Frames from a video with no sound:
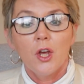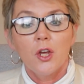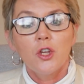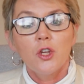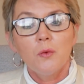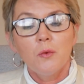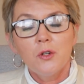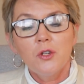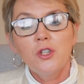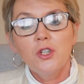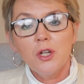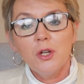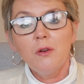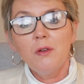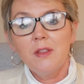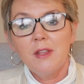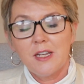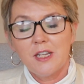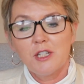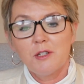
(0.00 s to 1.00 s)
You would
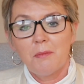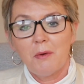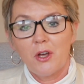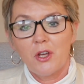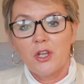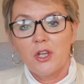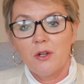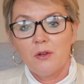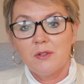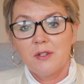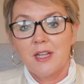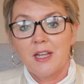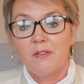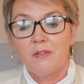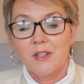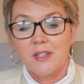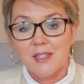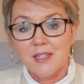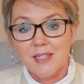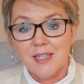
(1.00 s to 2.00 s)
do this by using
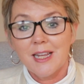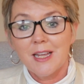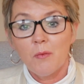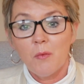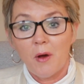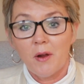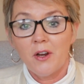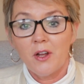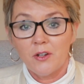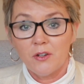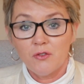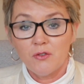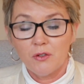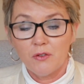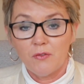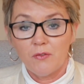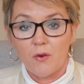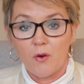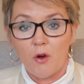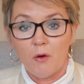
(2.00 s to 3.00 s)
the
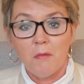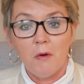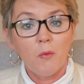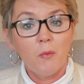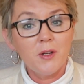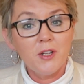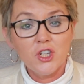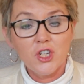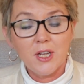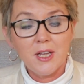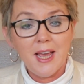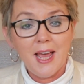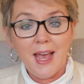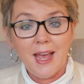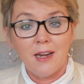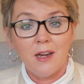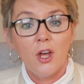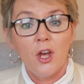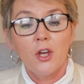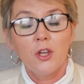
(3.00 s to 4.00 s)
C100 form, which
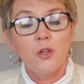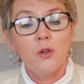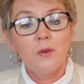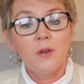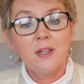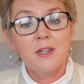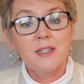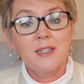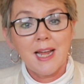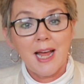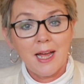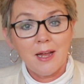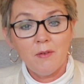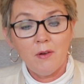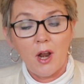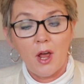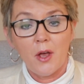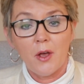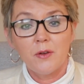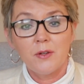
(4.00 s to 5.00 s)
again, you can
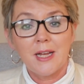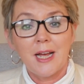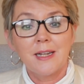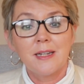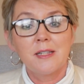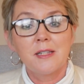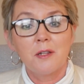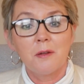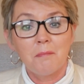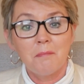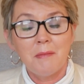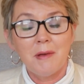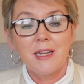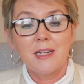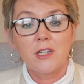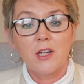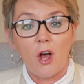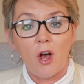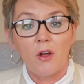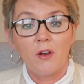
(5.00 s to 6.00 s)
download and
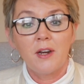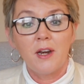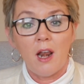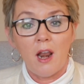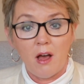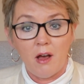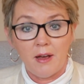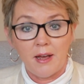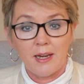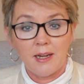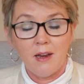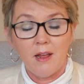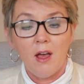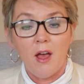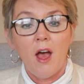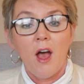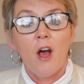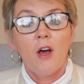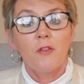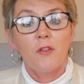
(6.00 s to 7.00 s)
submit online.
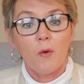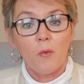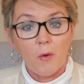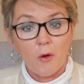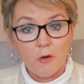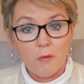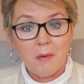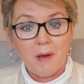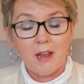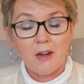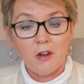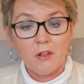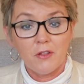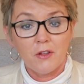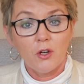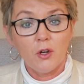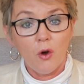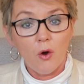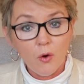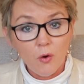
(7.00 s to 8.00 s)
There will be
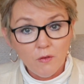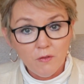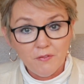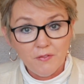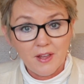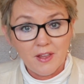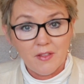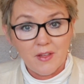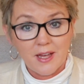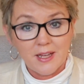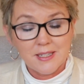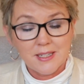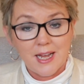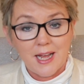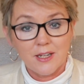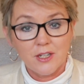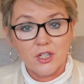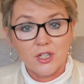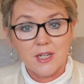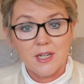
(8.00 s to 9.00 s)
another court fee that
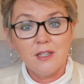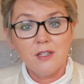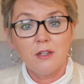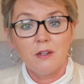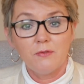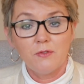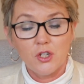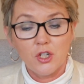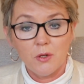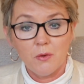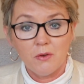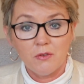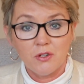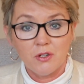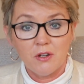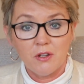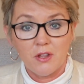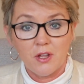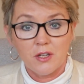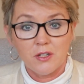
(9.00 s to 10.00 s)
attaches of
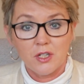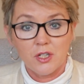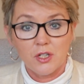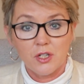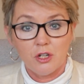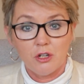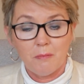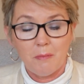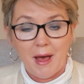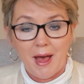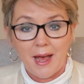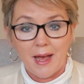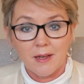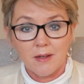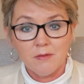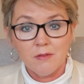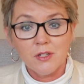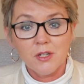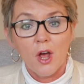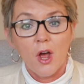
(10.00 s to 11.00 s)

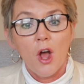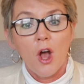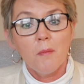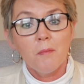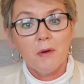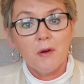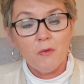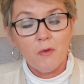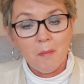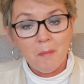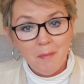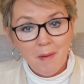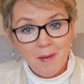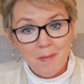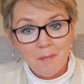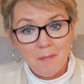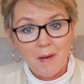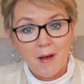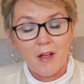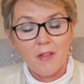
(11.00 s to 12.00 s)
£232, but
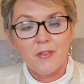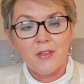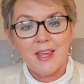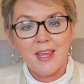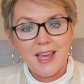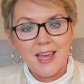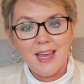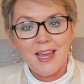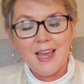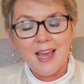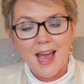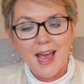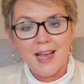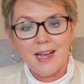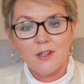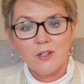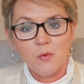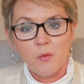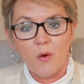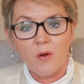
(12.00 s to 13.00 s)
remember the
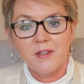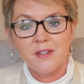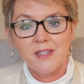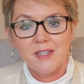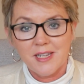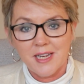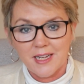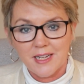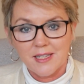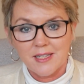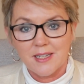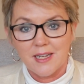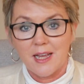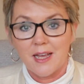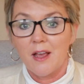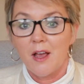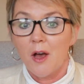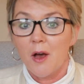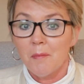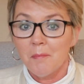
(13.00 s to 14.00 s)

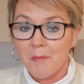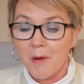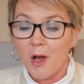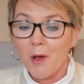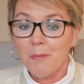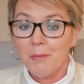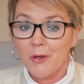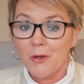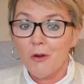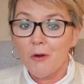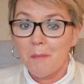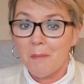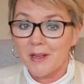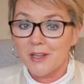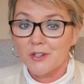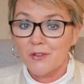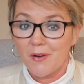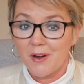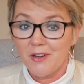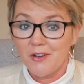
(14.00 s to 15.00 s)
EX160 might be your
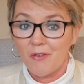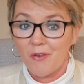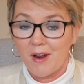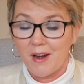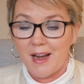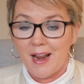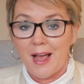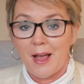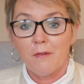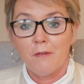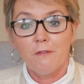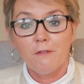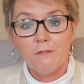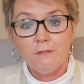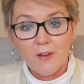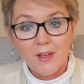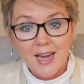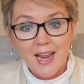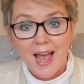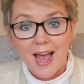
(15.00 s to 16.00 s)
best friend right now.
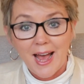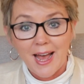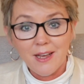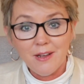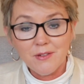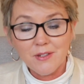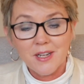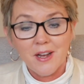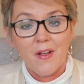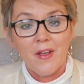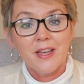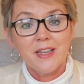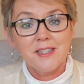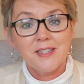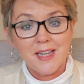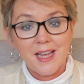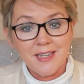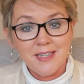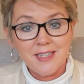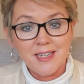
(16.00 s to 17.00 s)
Fill it out,
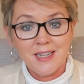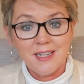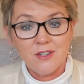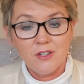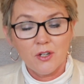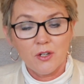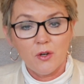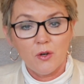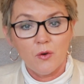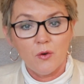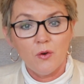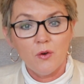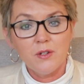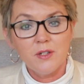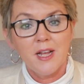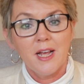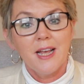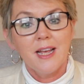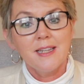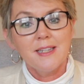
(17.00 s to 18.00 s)
send it into
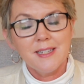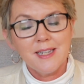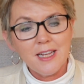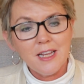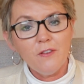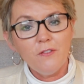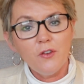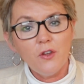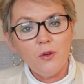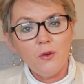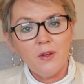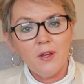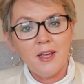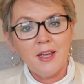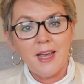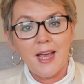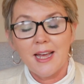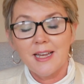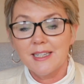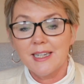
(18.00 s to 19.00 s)
court, see if you
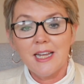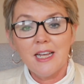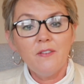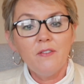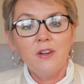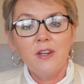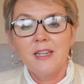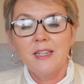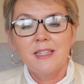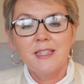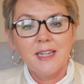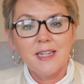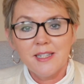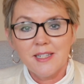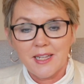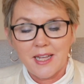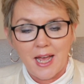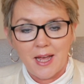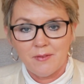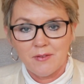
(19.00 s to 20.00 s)
can get even a
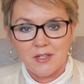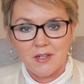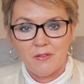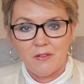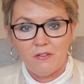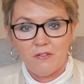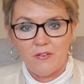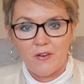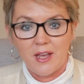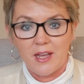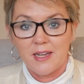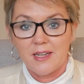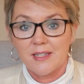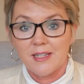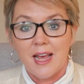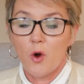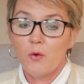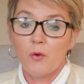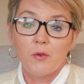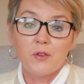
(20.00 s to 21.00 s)
discount in the
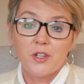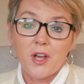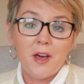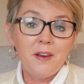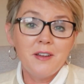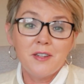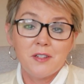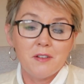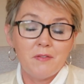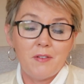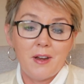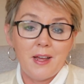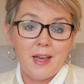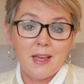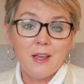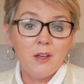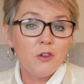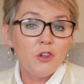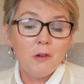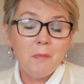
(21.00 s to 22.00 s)
fees, or
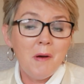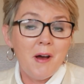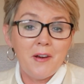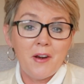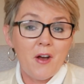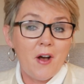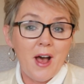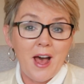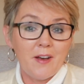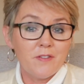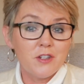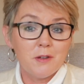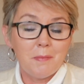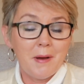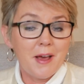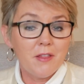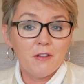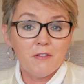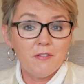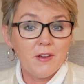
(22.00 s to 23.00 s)
alternatively, you might not have to
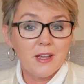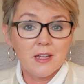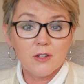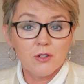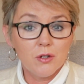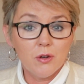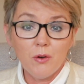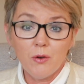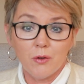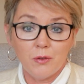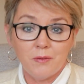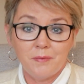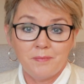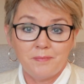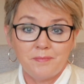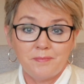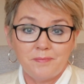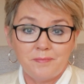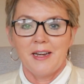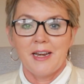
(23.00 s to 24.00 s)
pay the fee at all.
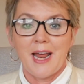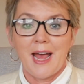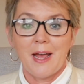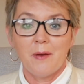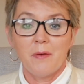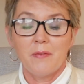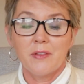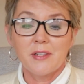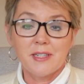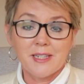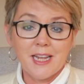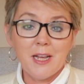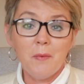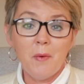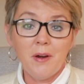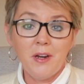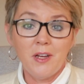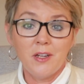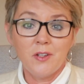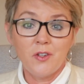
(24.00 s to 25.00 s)
Now, the
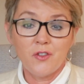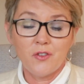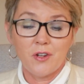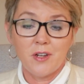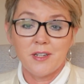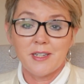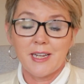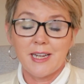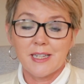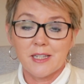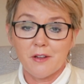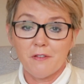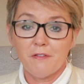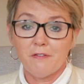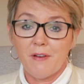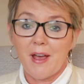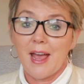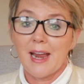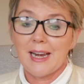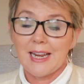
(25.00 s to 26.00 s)
C100 is a
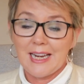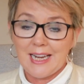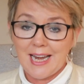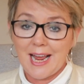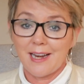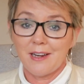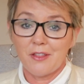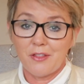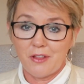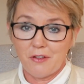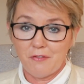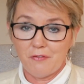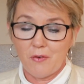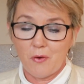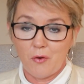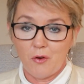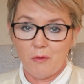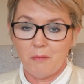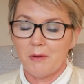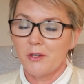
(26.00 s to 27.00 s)
fairly lengthy
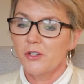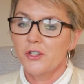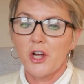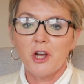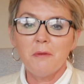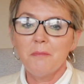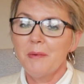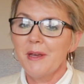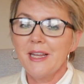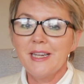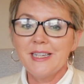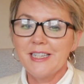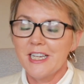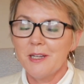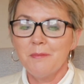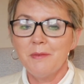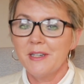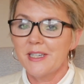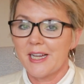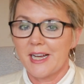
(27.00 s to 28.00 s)
form. Don't be
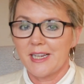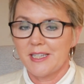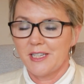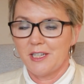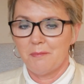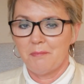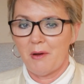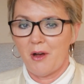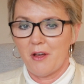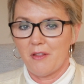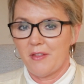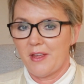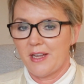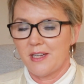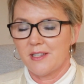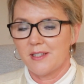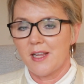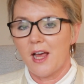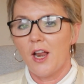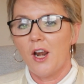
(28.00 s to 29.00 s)
intimidated by
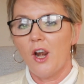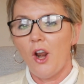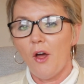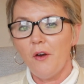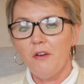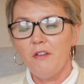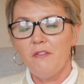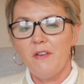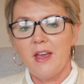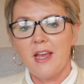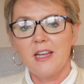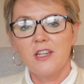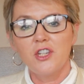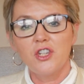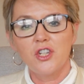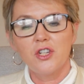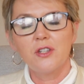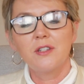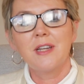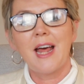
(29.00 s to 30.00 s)
this. A lot of it is
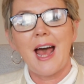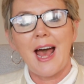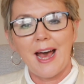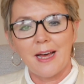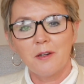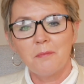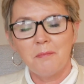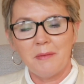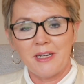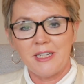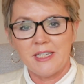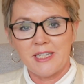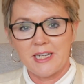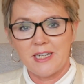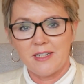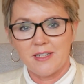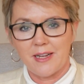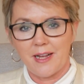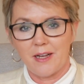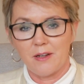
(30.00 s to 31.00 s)
just admin
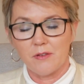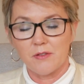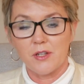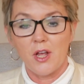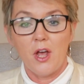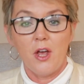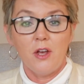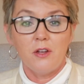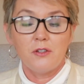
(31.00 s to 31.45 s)
details.